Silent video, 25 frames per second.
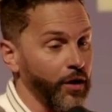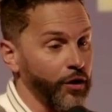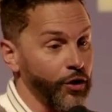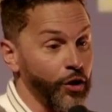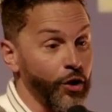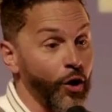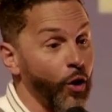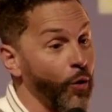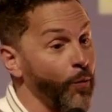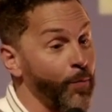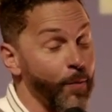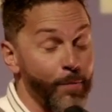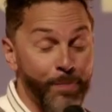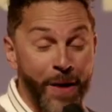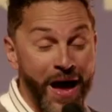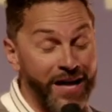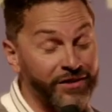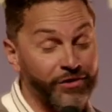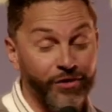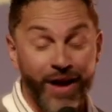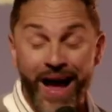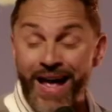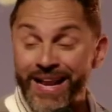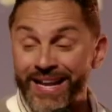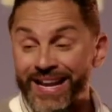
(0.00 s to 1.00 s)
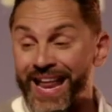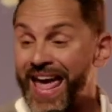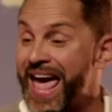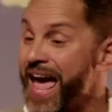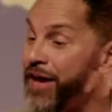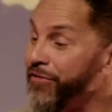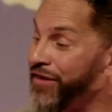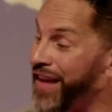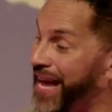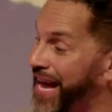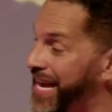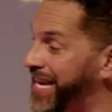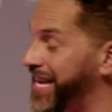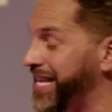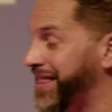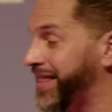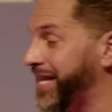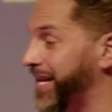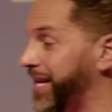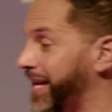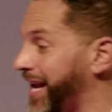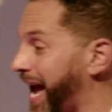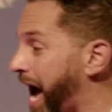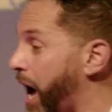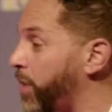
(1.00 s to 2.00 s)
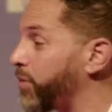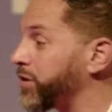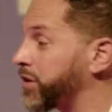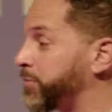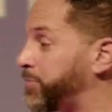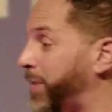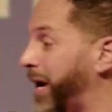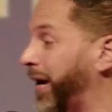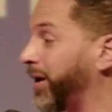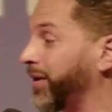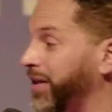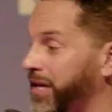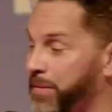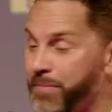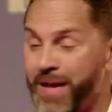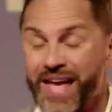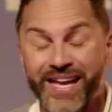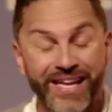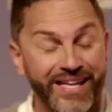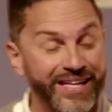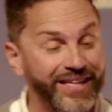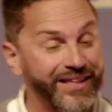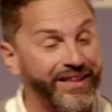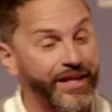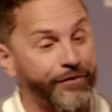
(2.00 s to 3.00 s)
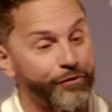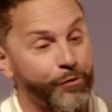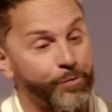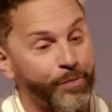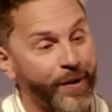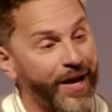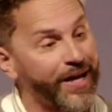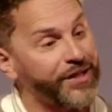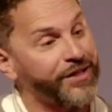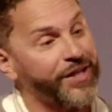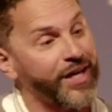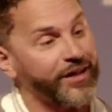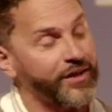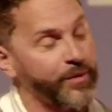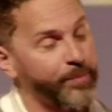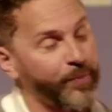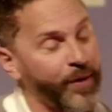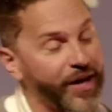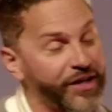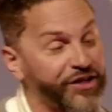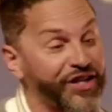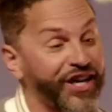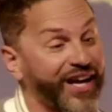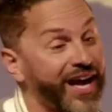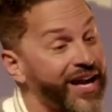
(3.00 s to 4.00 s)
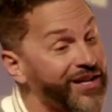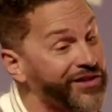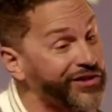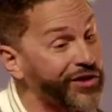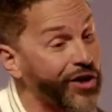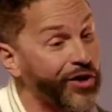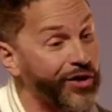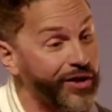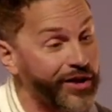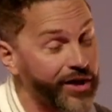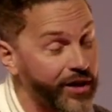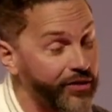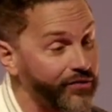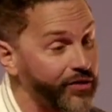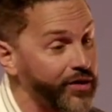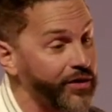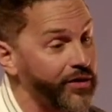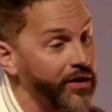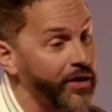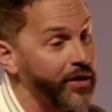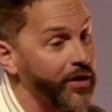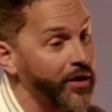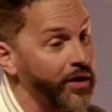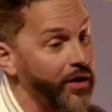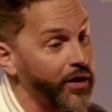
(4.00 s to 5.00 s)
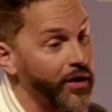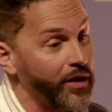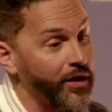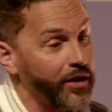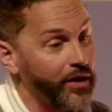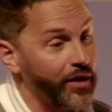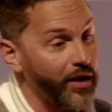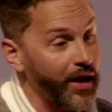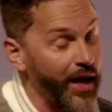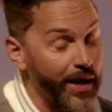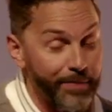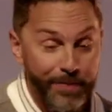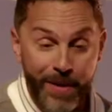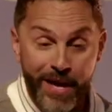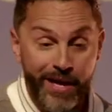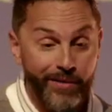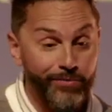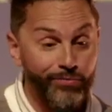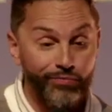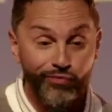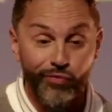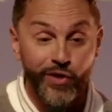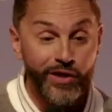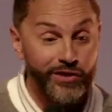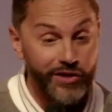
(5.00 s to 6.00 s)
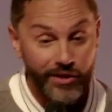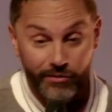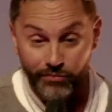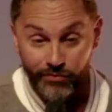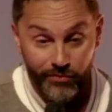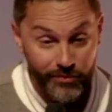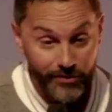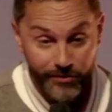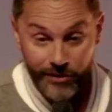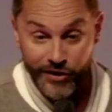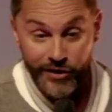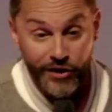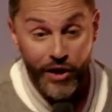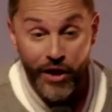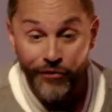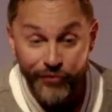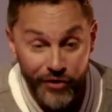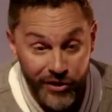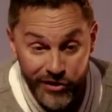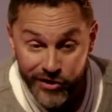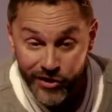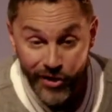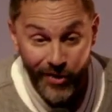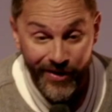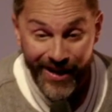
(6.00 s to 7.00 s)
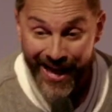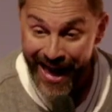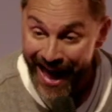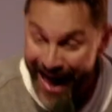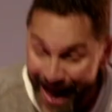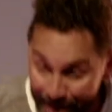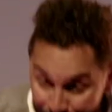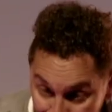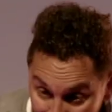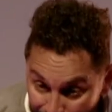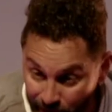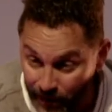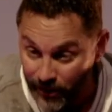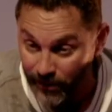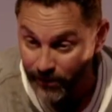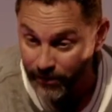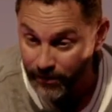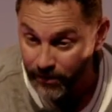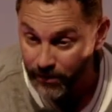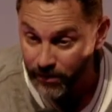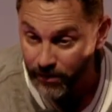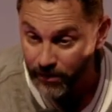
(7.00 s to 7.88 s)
You know, Pastor, I didn't have anything. I was barely making it, living paycheck to paycheck. I started giving. And man, listen, stuff just started happening.